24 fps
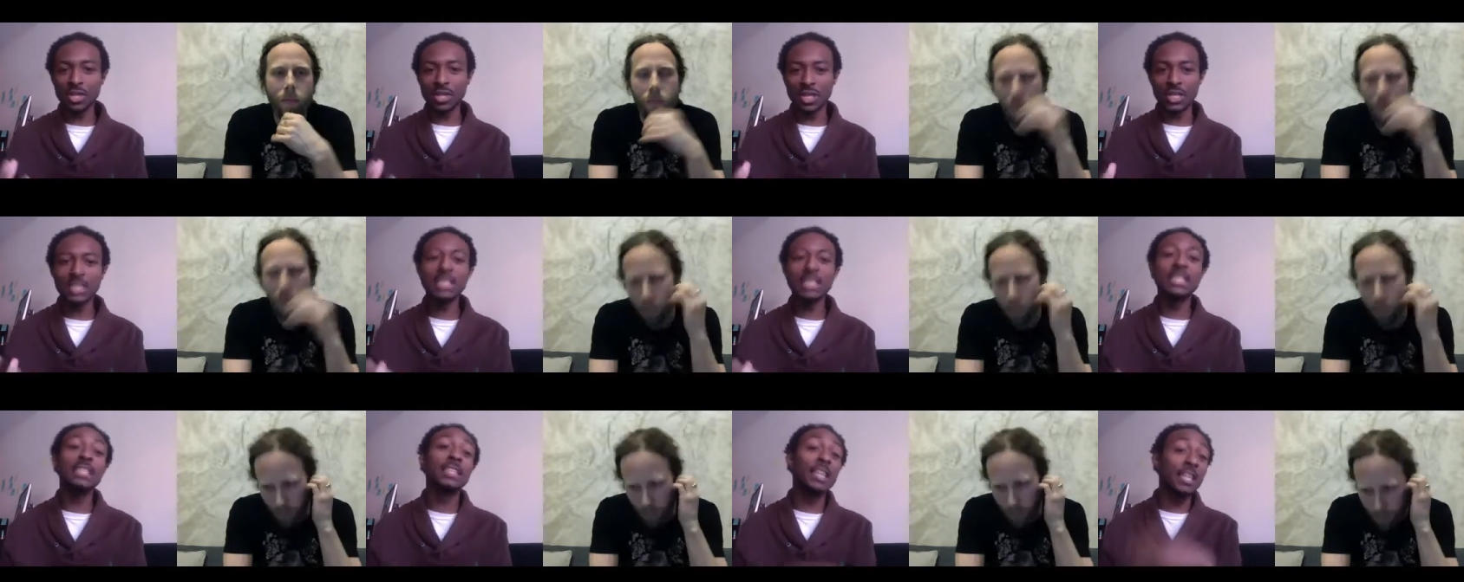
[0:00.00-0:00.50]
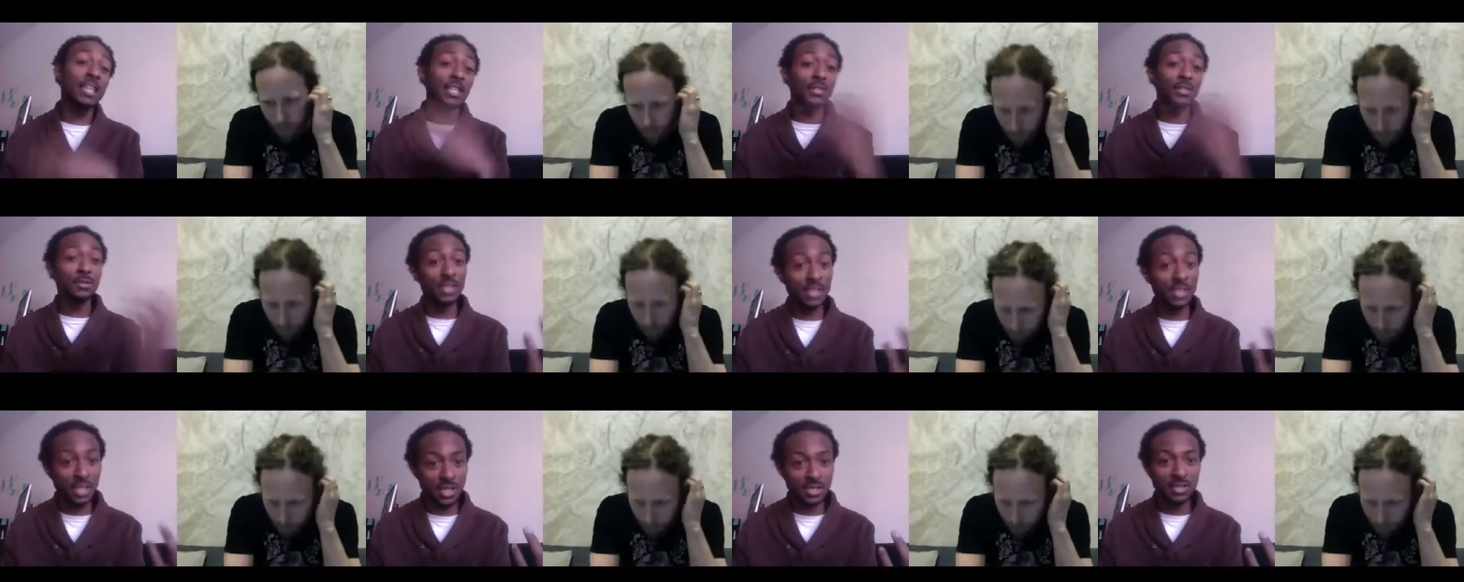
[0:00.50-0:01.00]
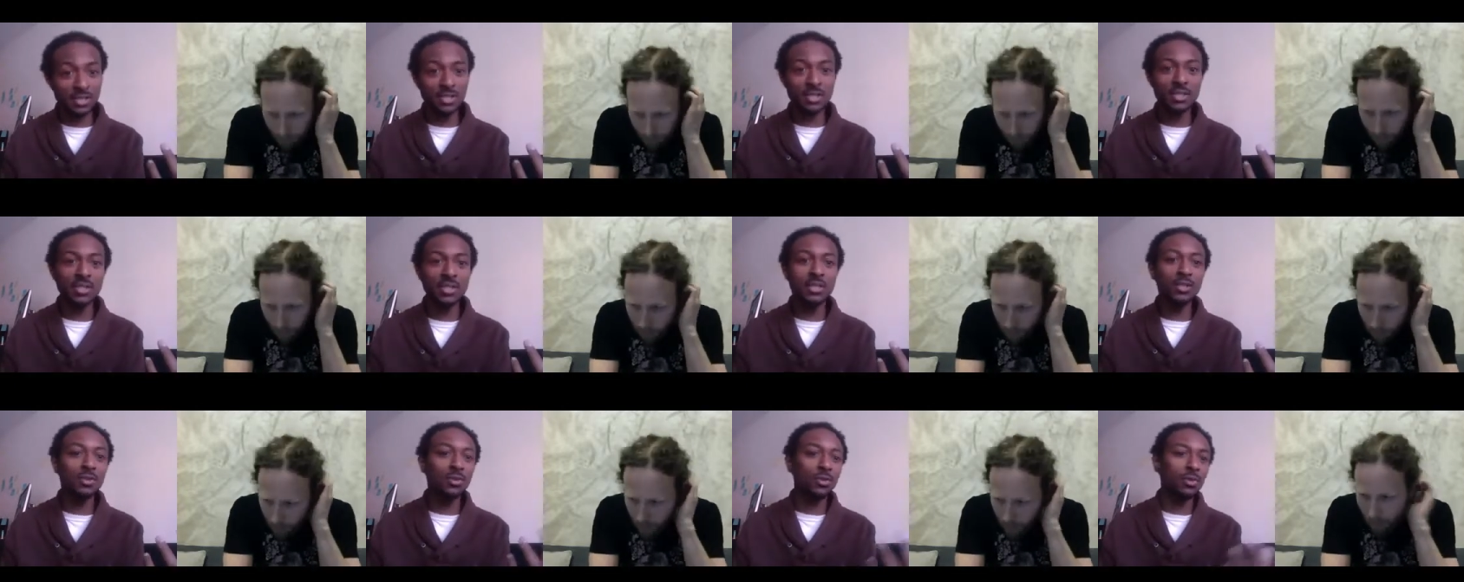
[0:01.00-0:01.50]
Speaker 1: and then you assisted,
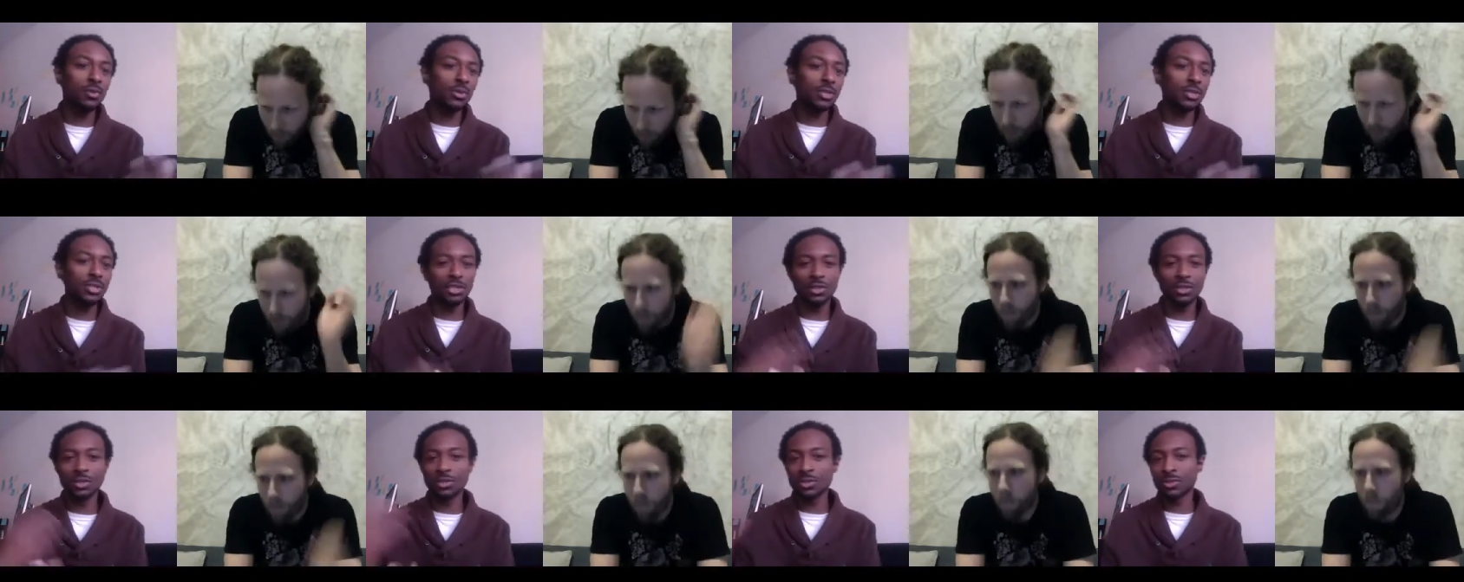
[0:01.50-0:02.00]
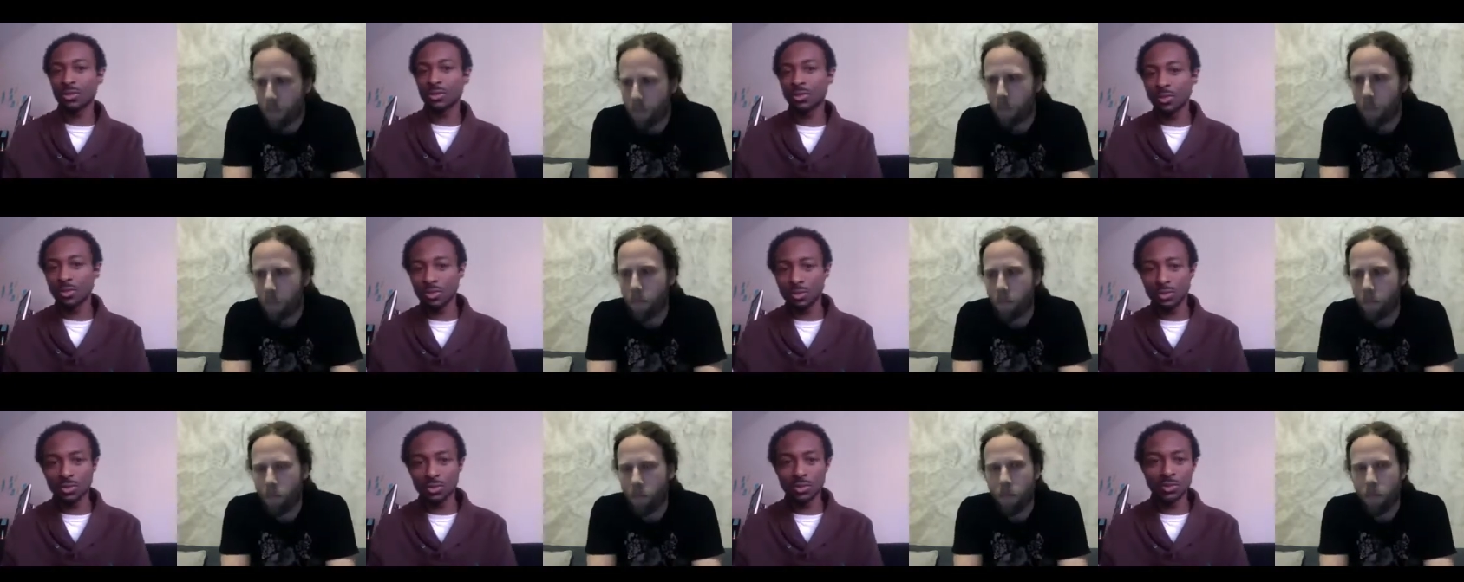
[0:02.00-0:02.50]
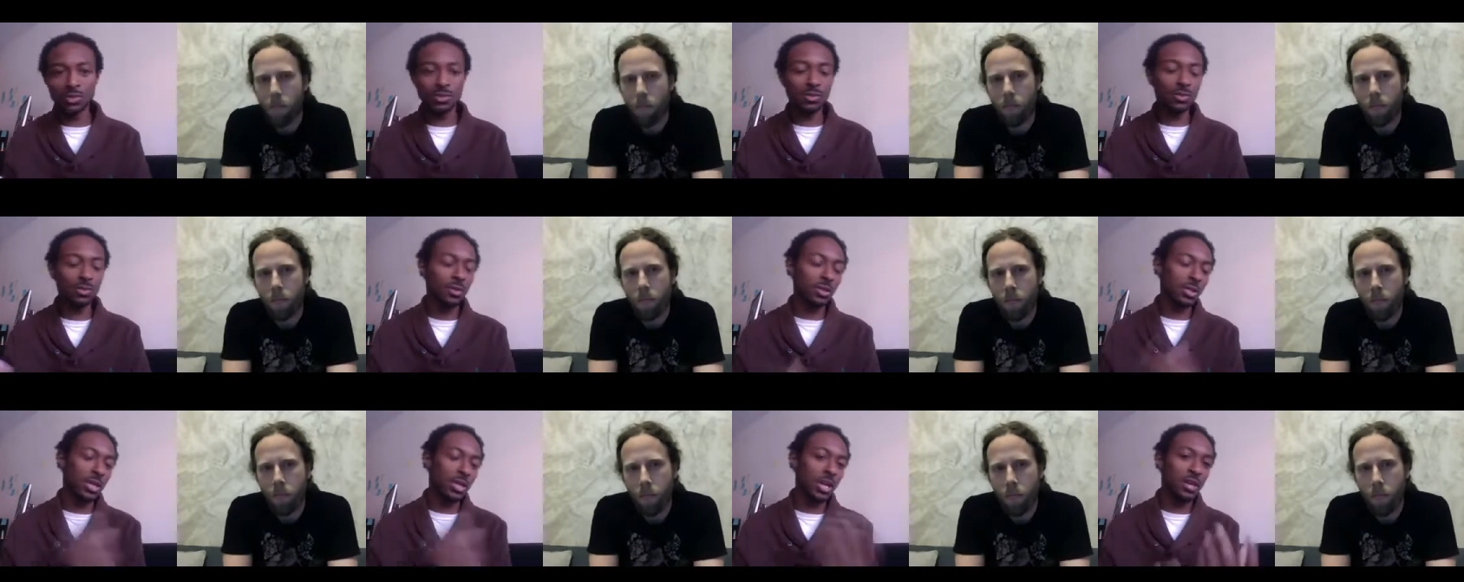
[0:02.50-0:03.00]
or did you go to school, or
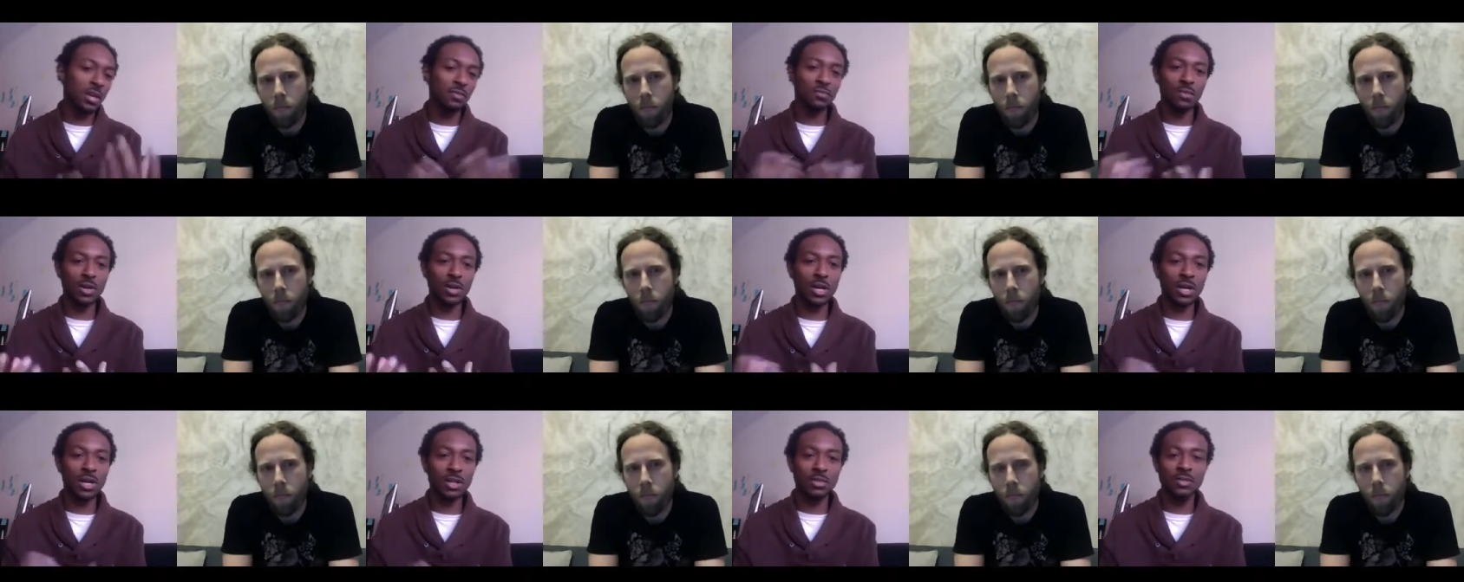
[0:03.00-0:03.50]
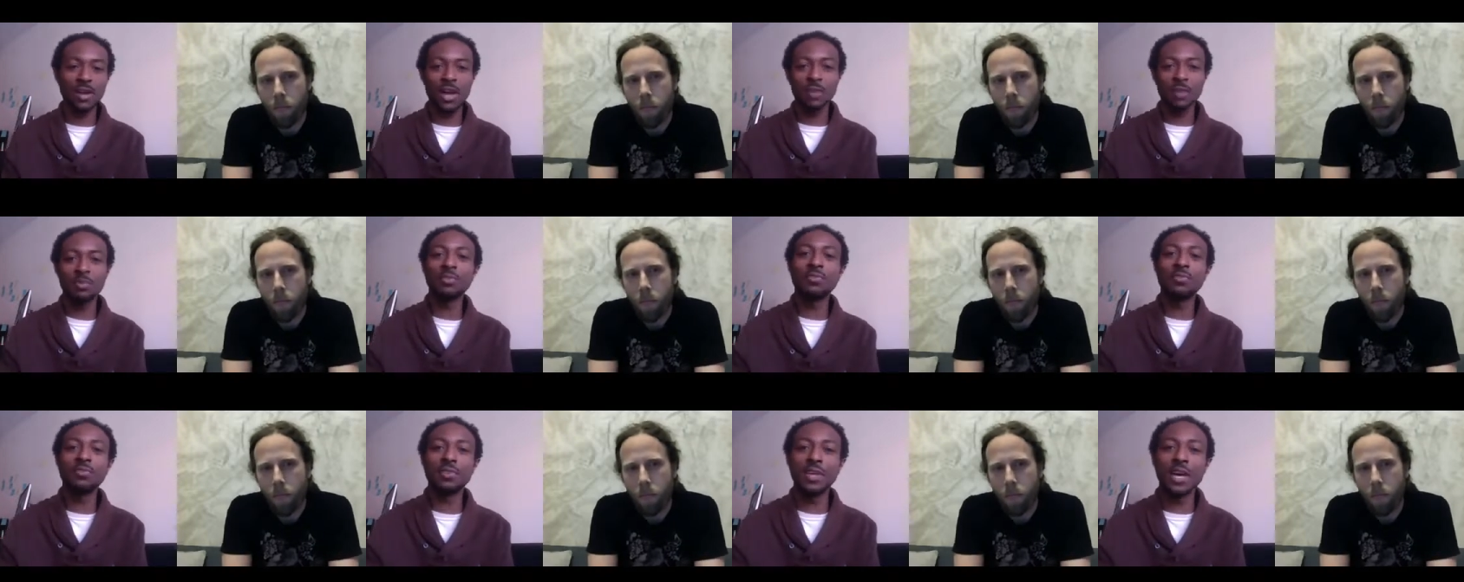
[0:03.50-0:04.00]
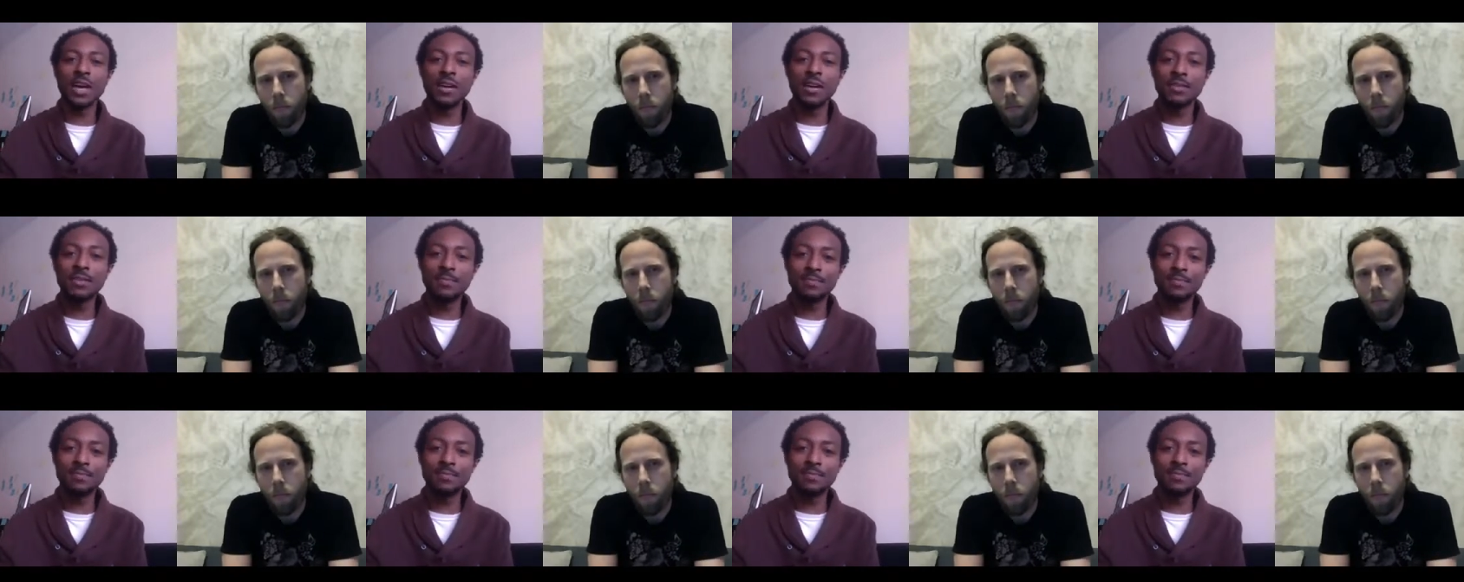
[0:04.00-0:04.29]
kind of uh, talking through that?